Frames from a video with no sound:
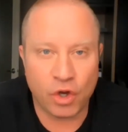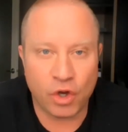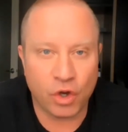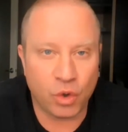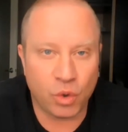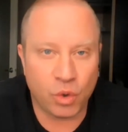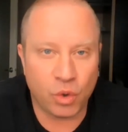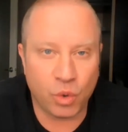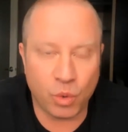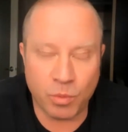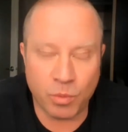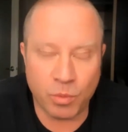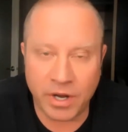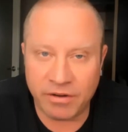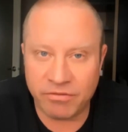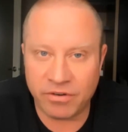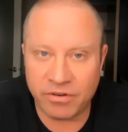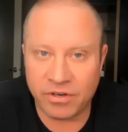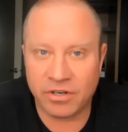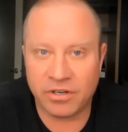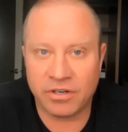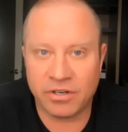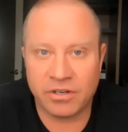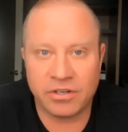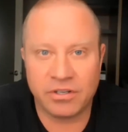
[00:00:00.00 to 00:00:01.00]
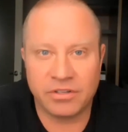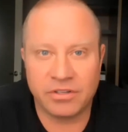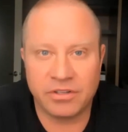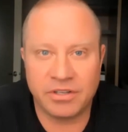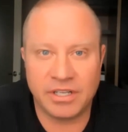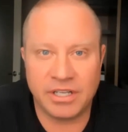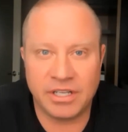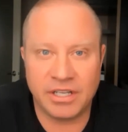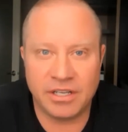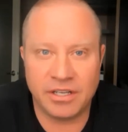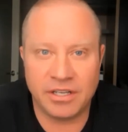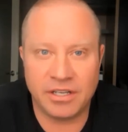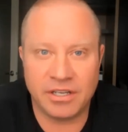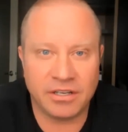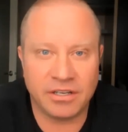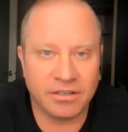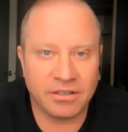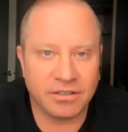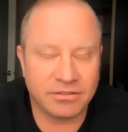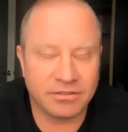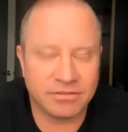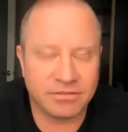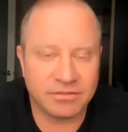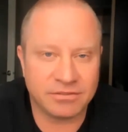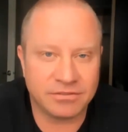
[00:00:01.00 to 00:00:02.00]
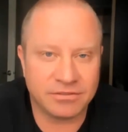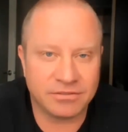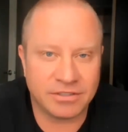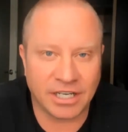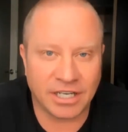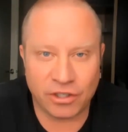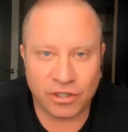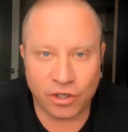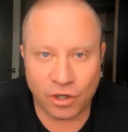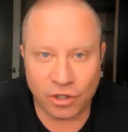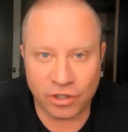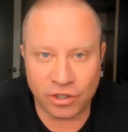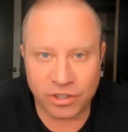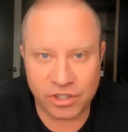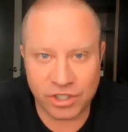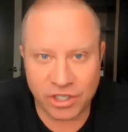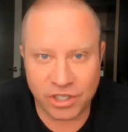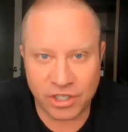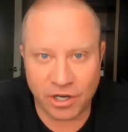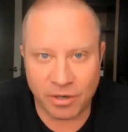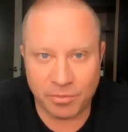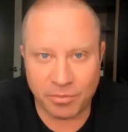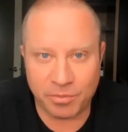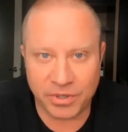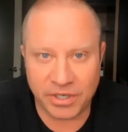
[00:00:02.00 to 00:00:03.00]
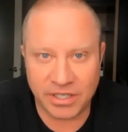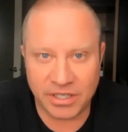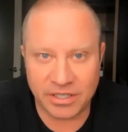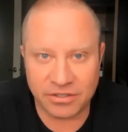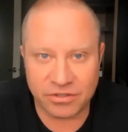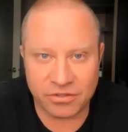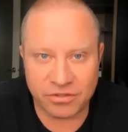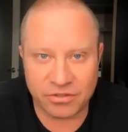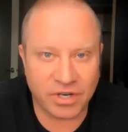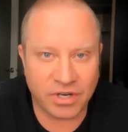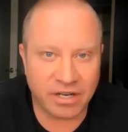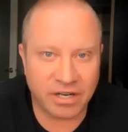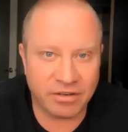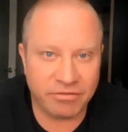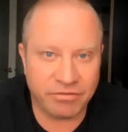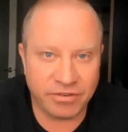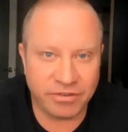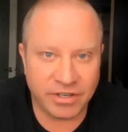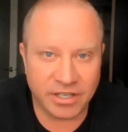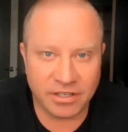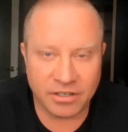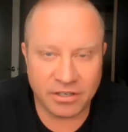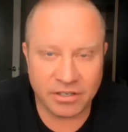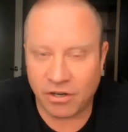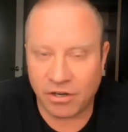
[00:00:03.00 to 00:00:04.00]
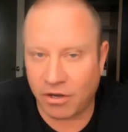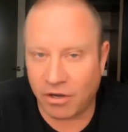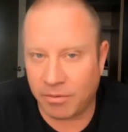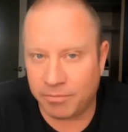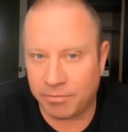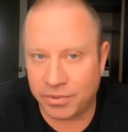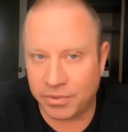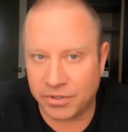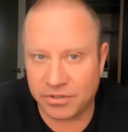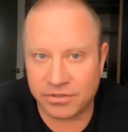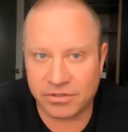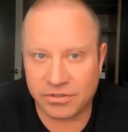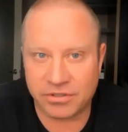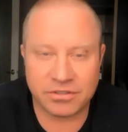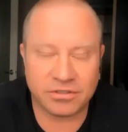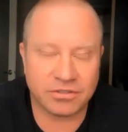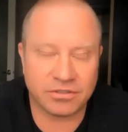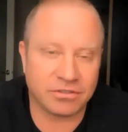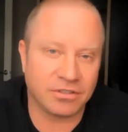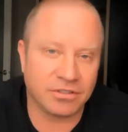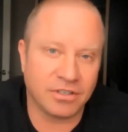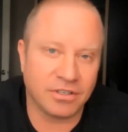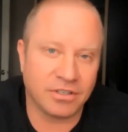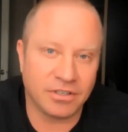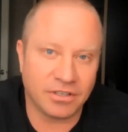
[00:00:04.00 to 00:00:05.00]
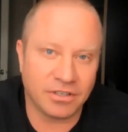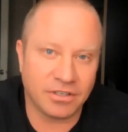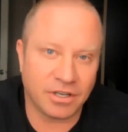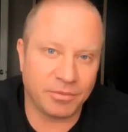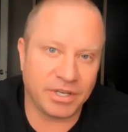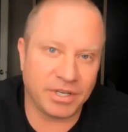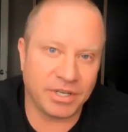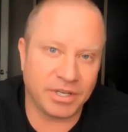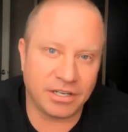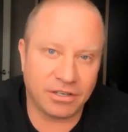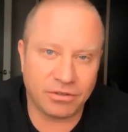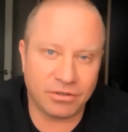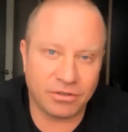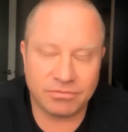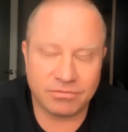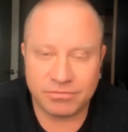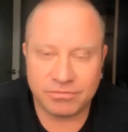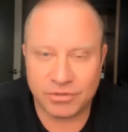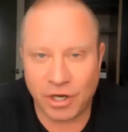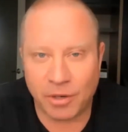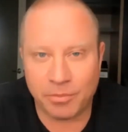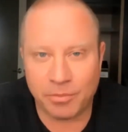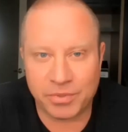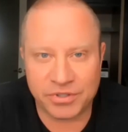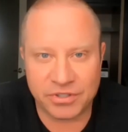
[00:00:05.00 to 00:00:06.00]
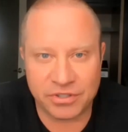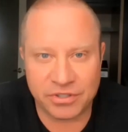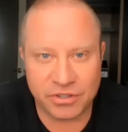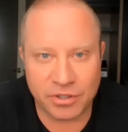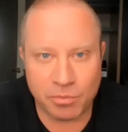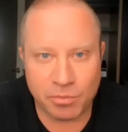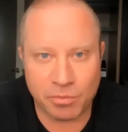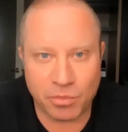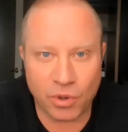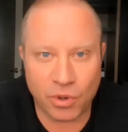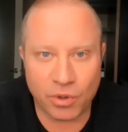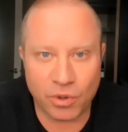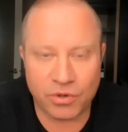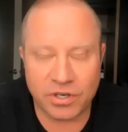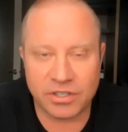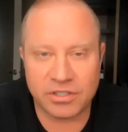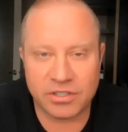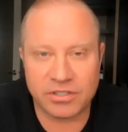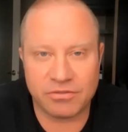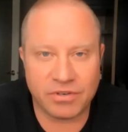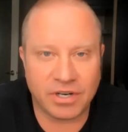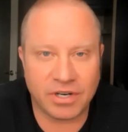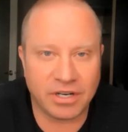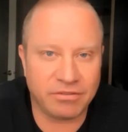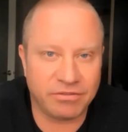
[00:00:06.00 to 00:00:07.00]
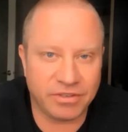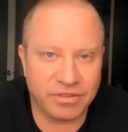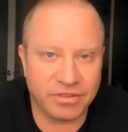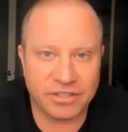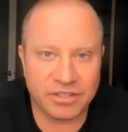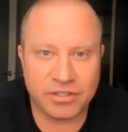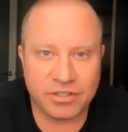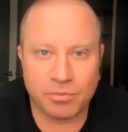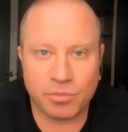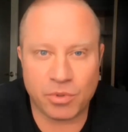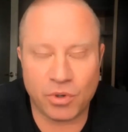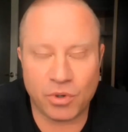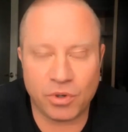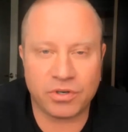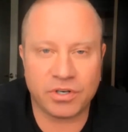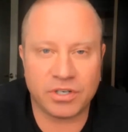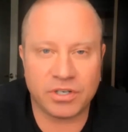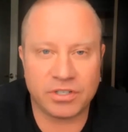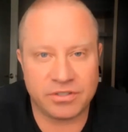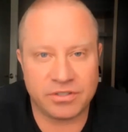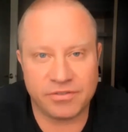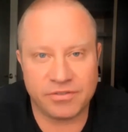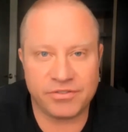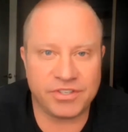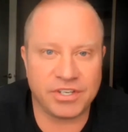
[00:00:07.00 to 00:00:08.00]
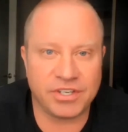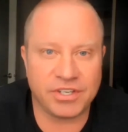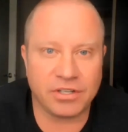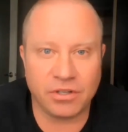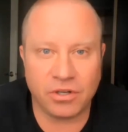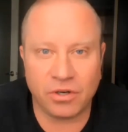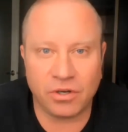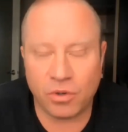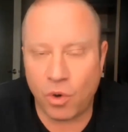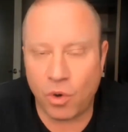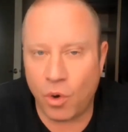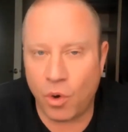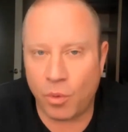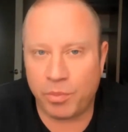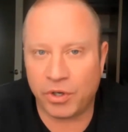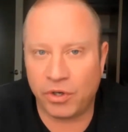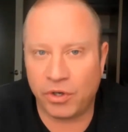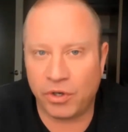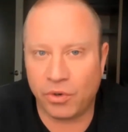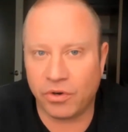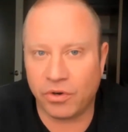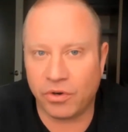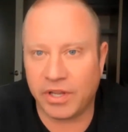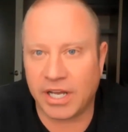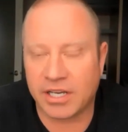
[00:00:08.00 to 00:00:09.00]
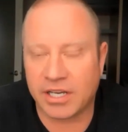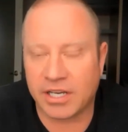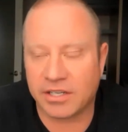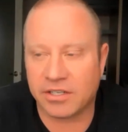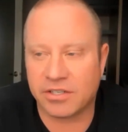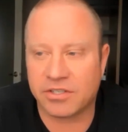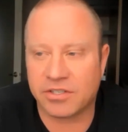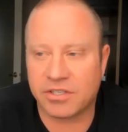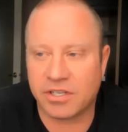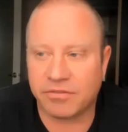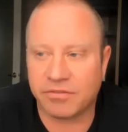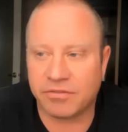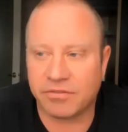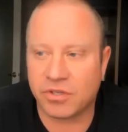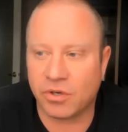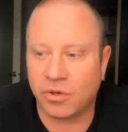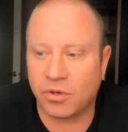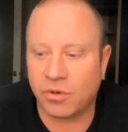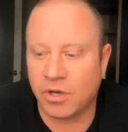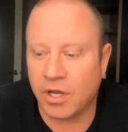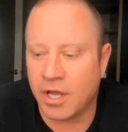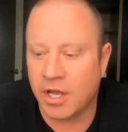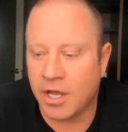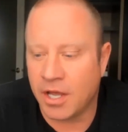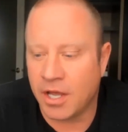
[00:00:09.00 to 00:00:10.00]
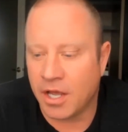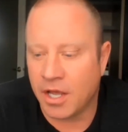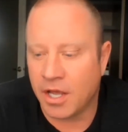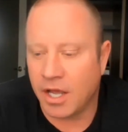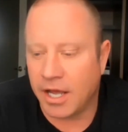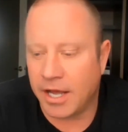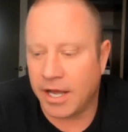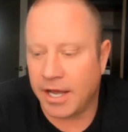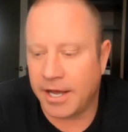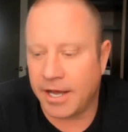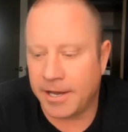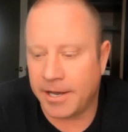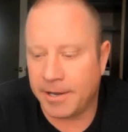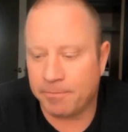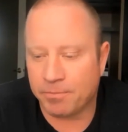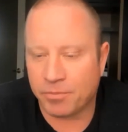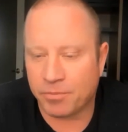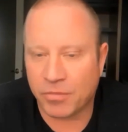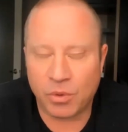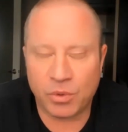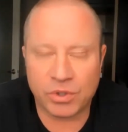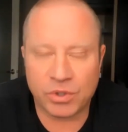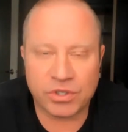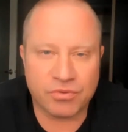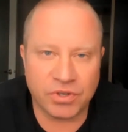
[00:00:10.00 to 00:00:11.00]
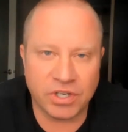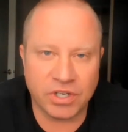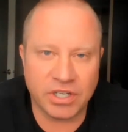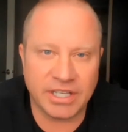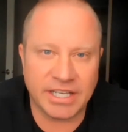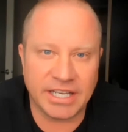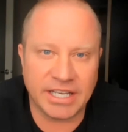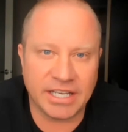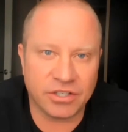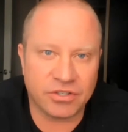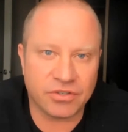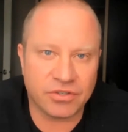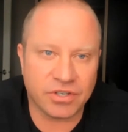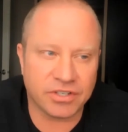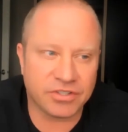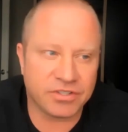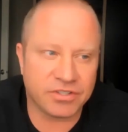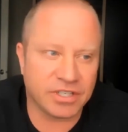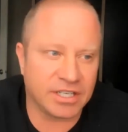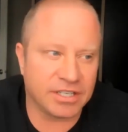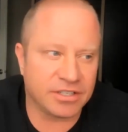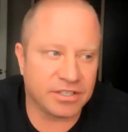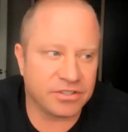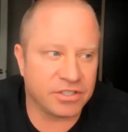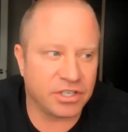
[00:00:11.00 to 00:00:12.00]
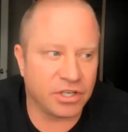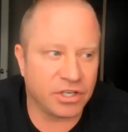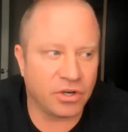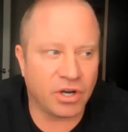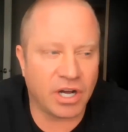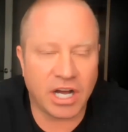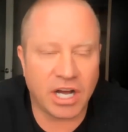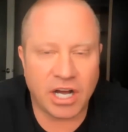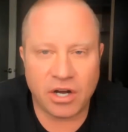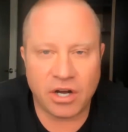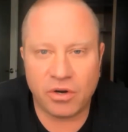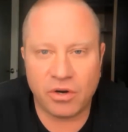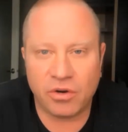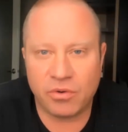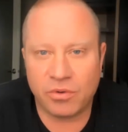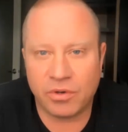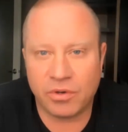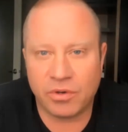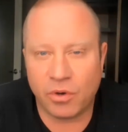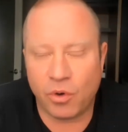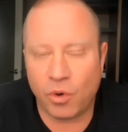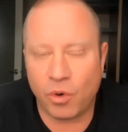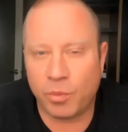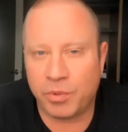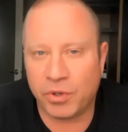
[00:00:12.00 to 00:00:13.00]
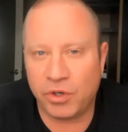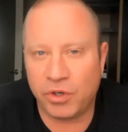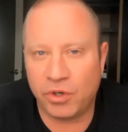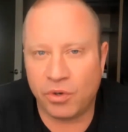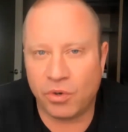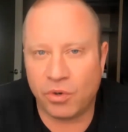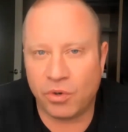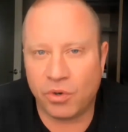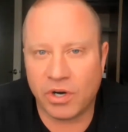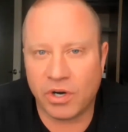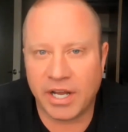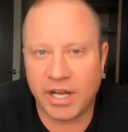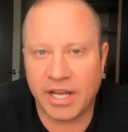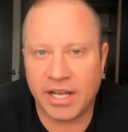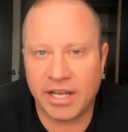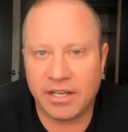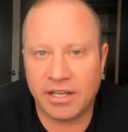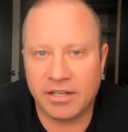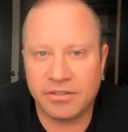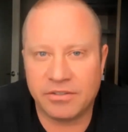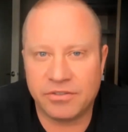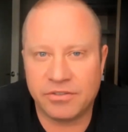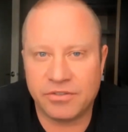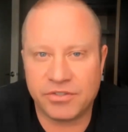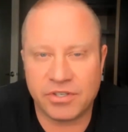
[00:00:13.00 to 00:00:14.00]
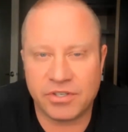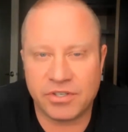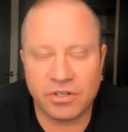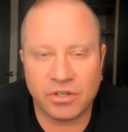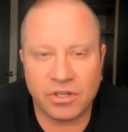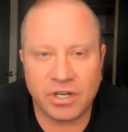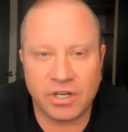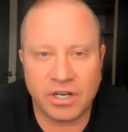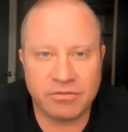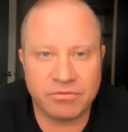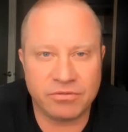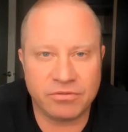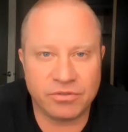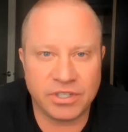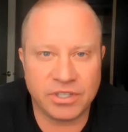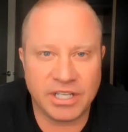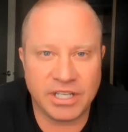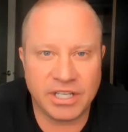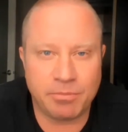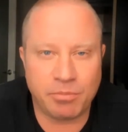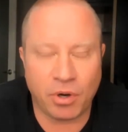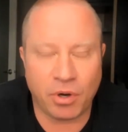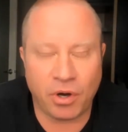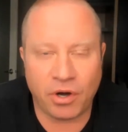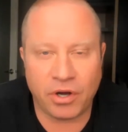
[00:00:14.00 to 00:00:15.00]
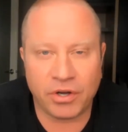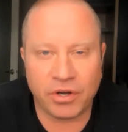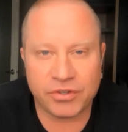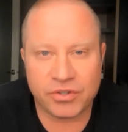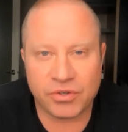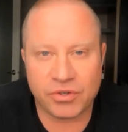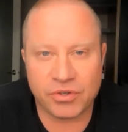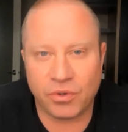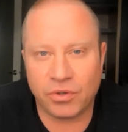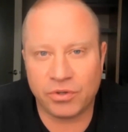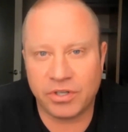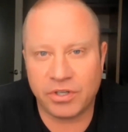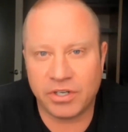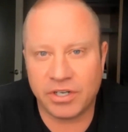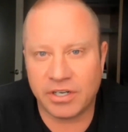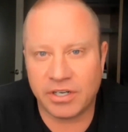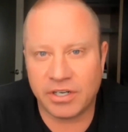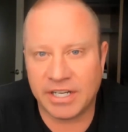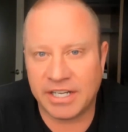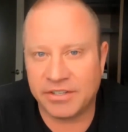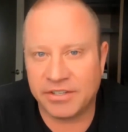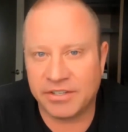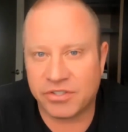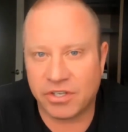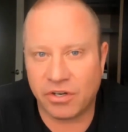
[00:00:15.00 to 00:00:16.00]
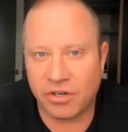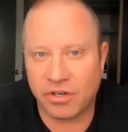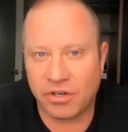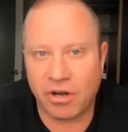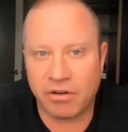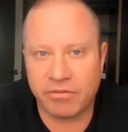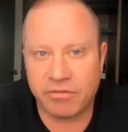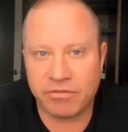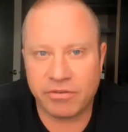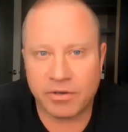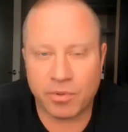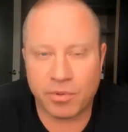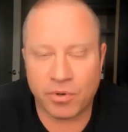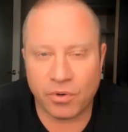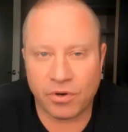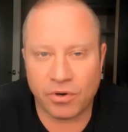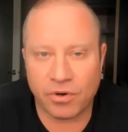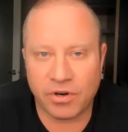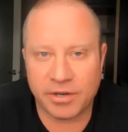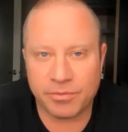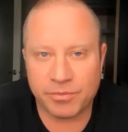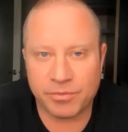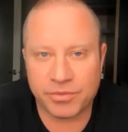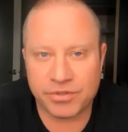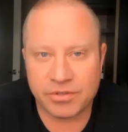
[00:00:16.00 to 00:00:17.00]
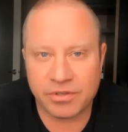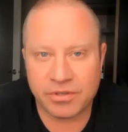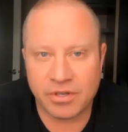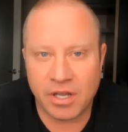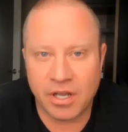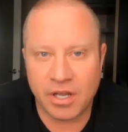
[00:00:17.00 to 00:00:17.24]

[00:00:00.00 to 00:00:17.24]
whomever the technology company is redfin compass i mean i know compass is a brokerage redfin is a brokerage zillow Opendoor that kind of stuff so um, what's really interesting is you know how Opendoor and zillow really paused all their instant offer programs